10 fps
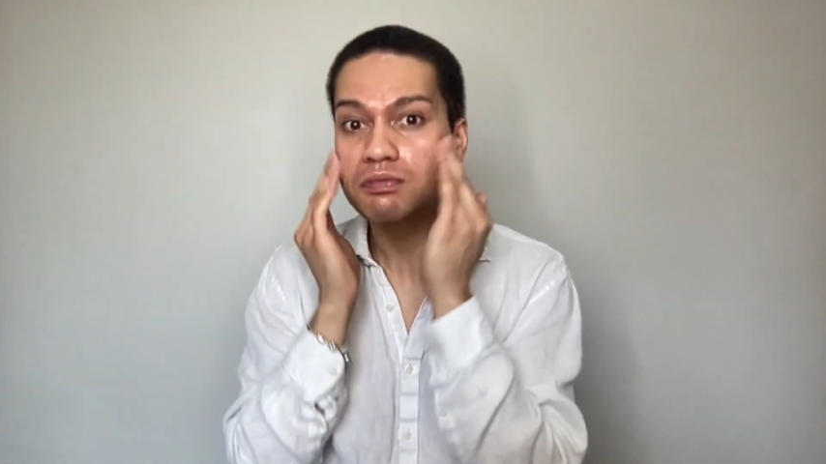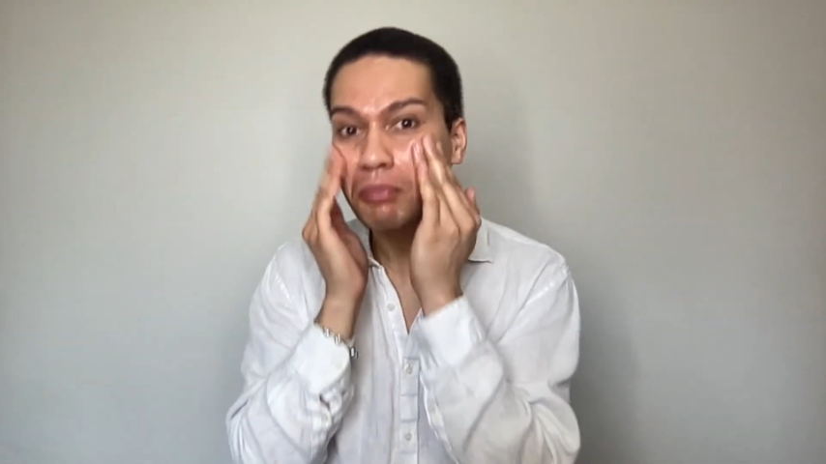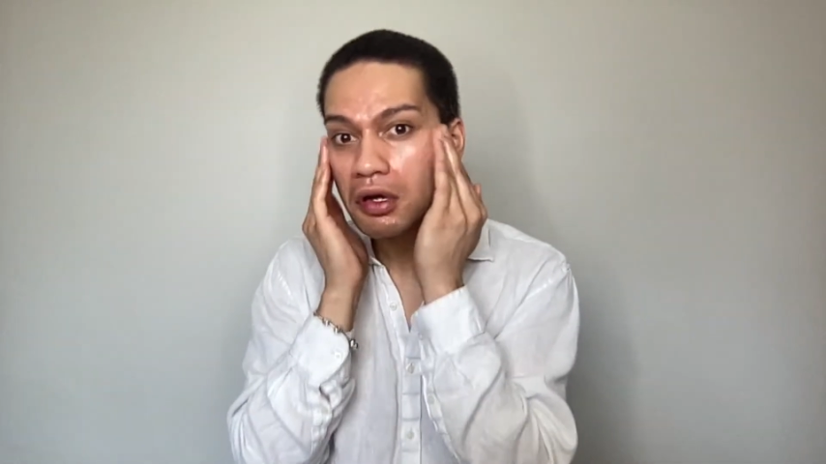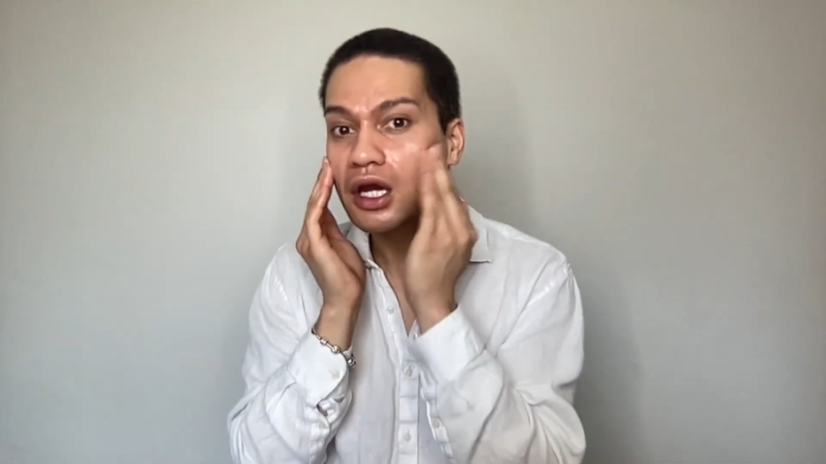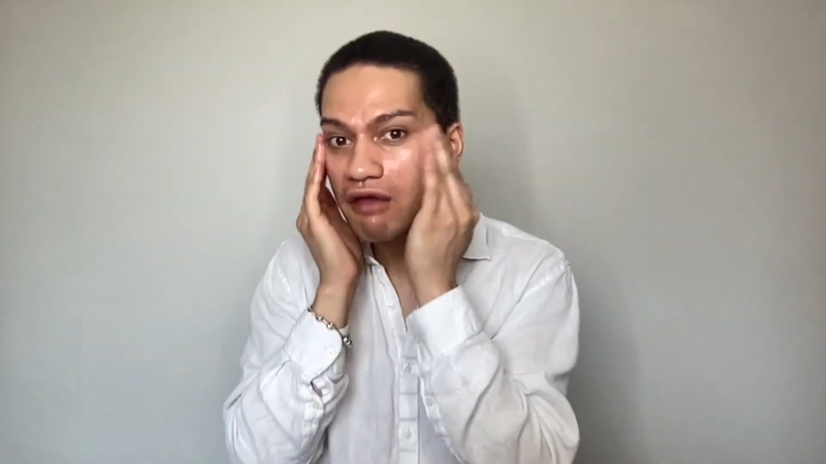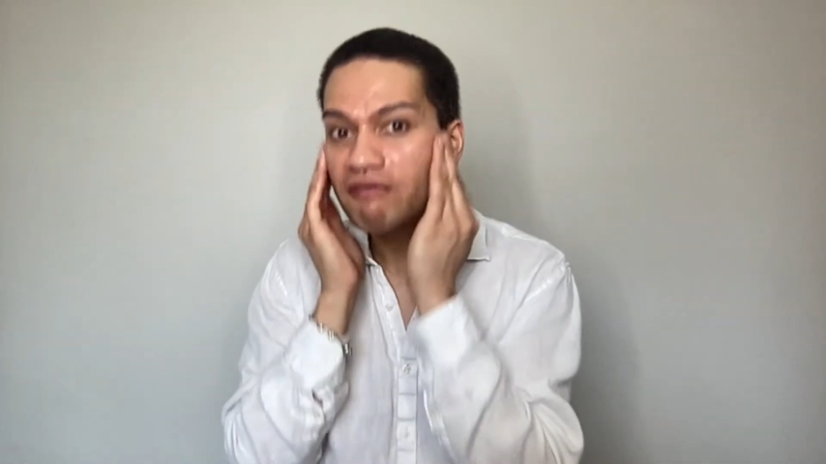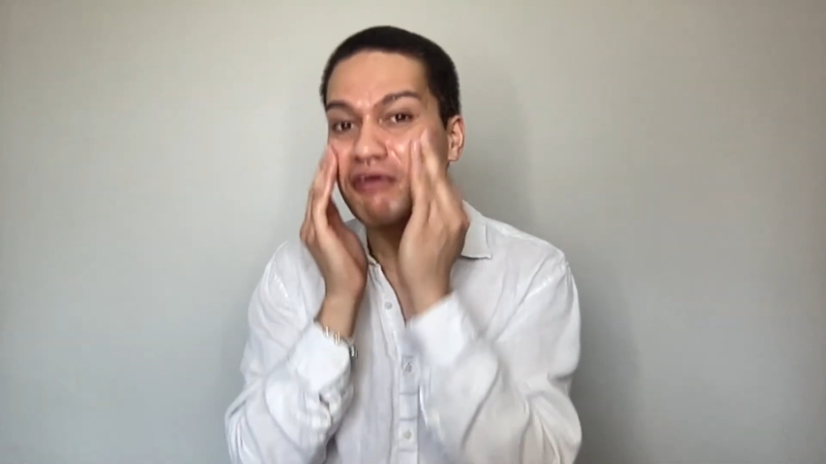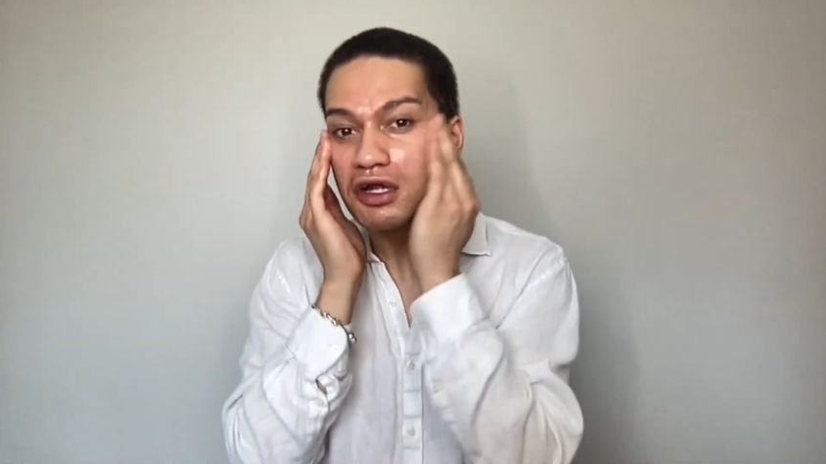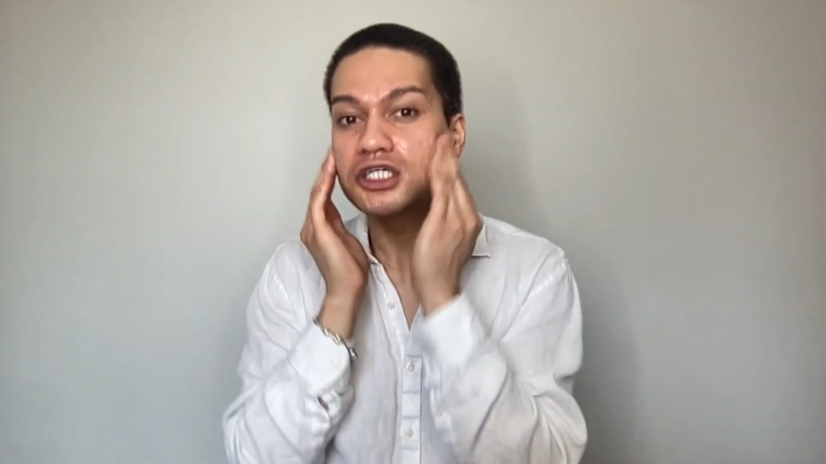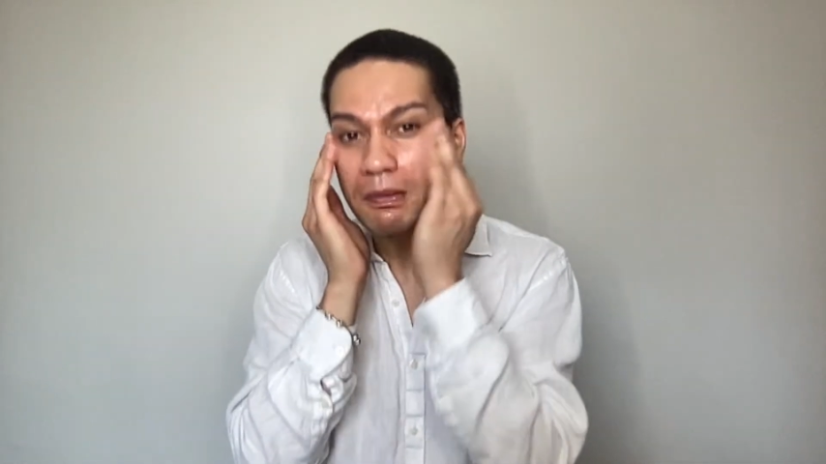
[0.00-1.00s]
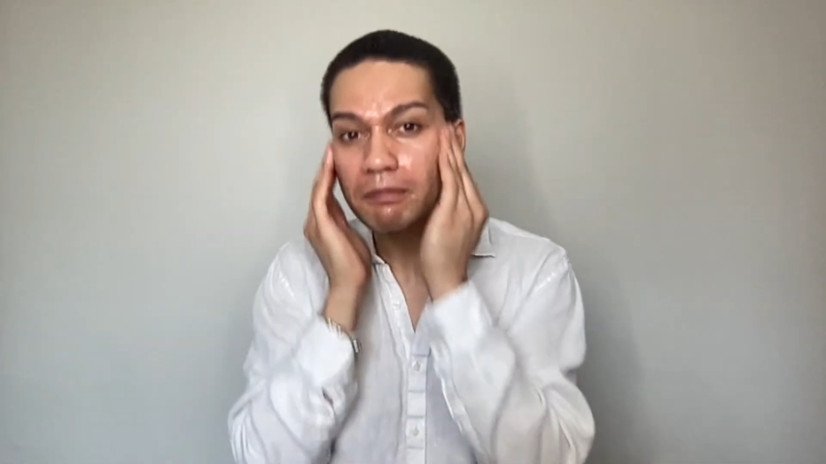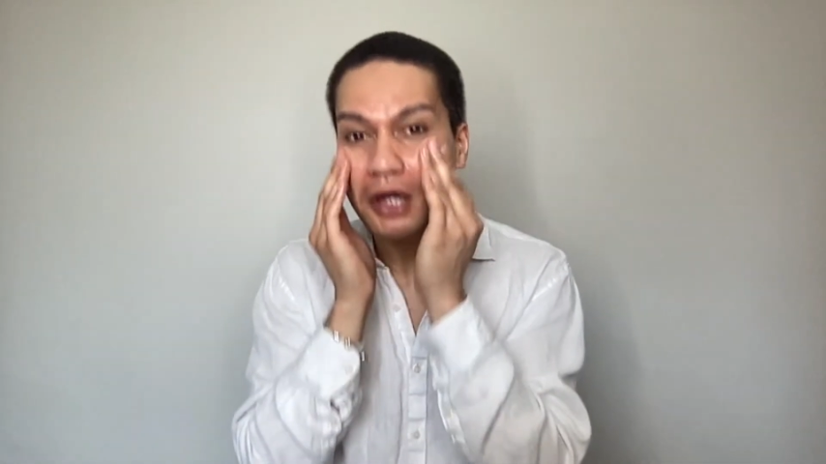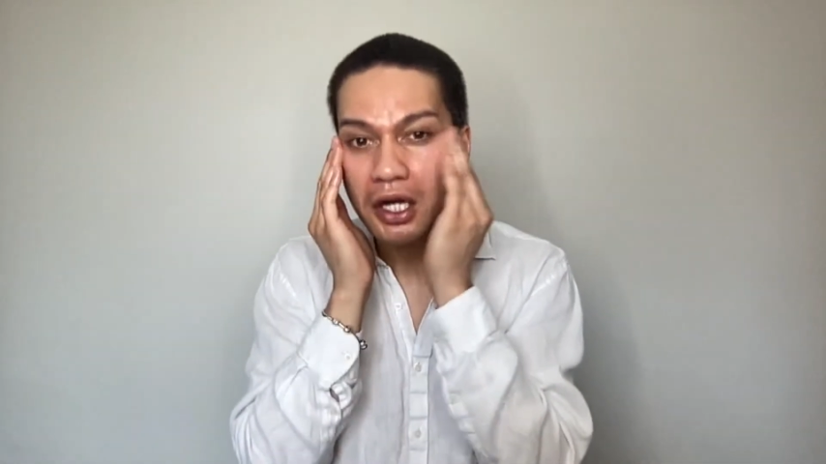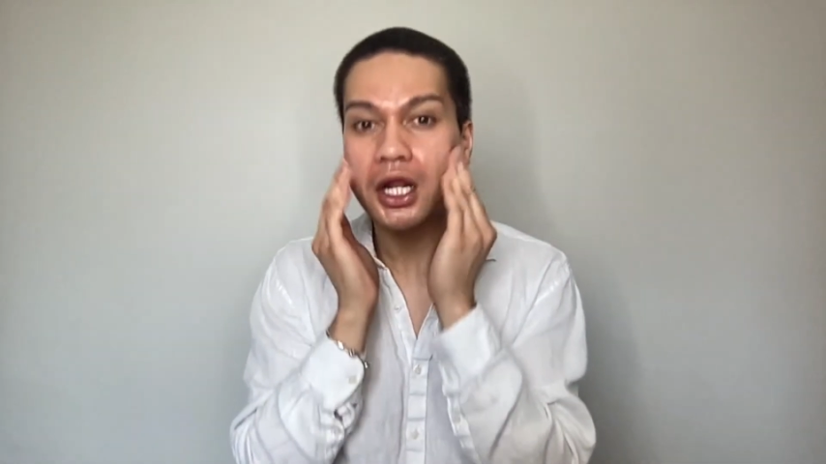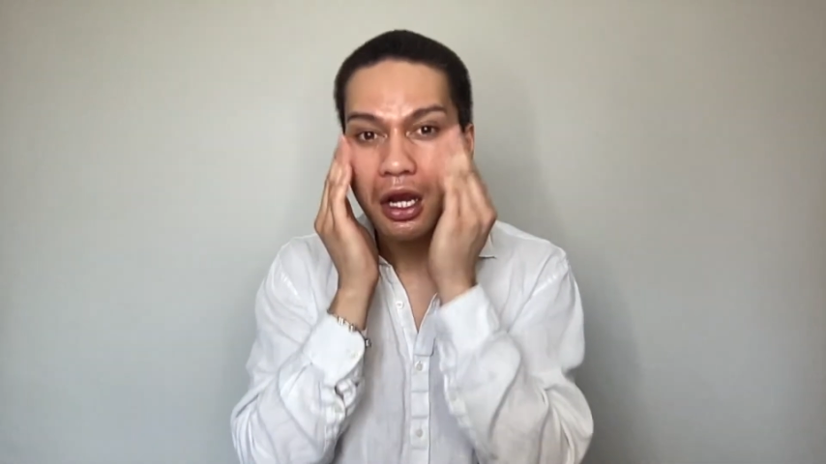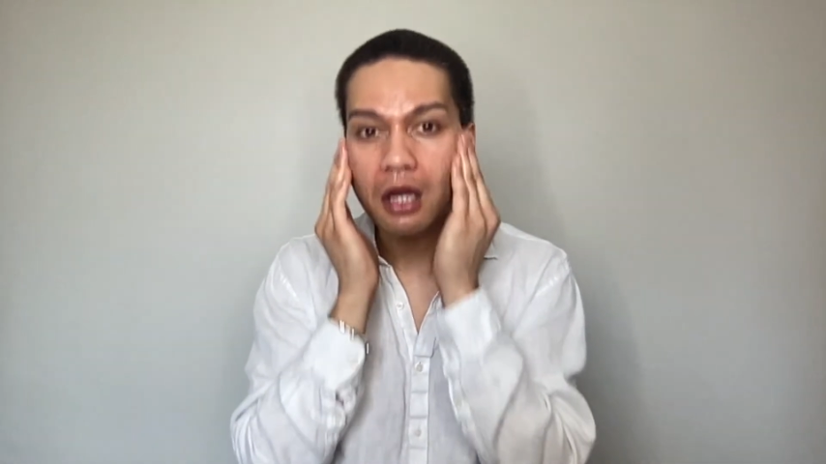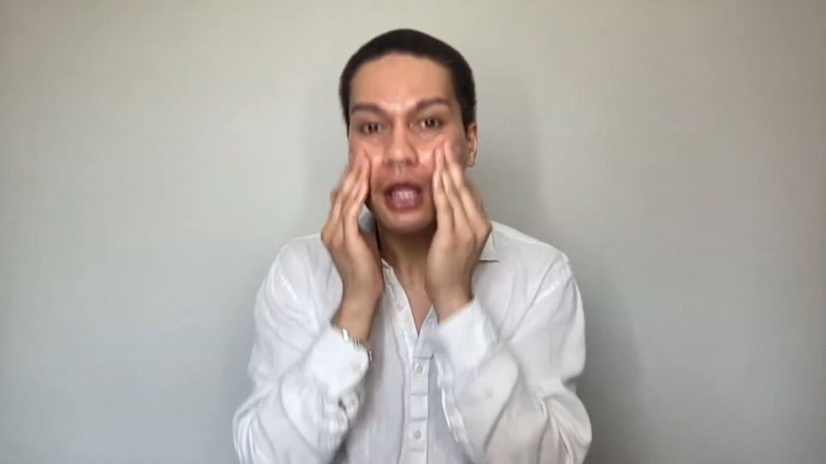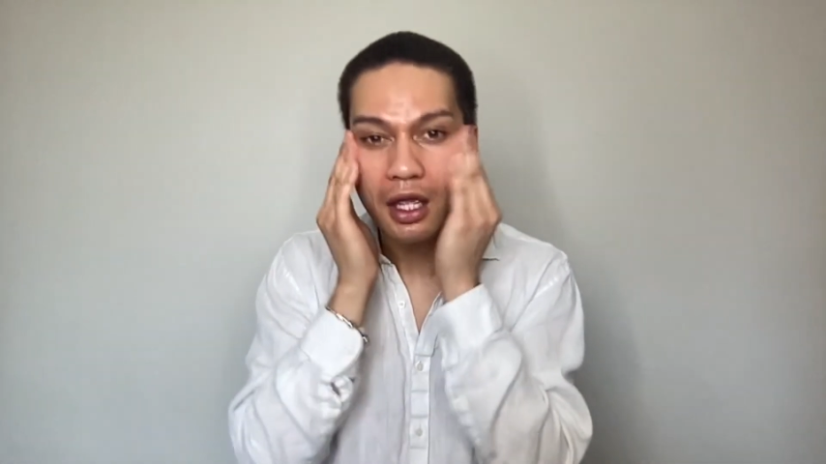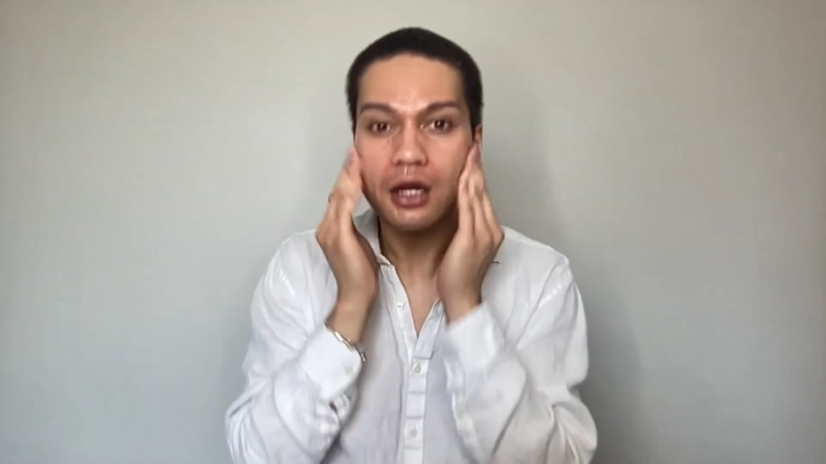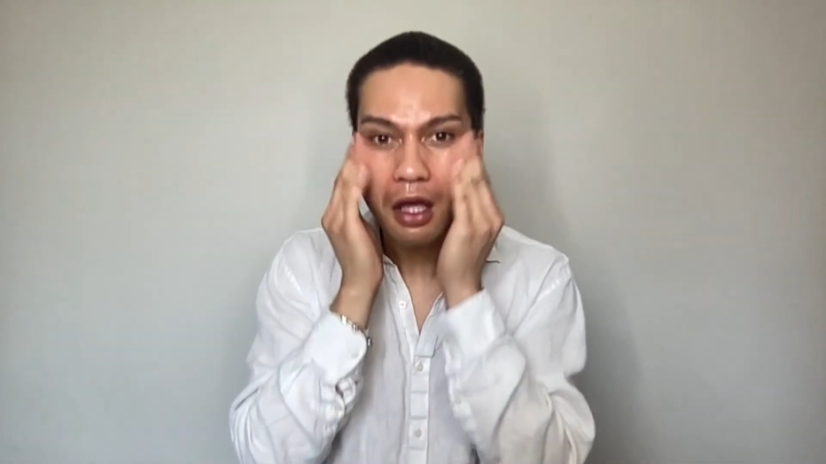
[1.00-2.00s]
pretty fresh and pretty clean.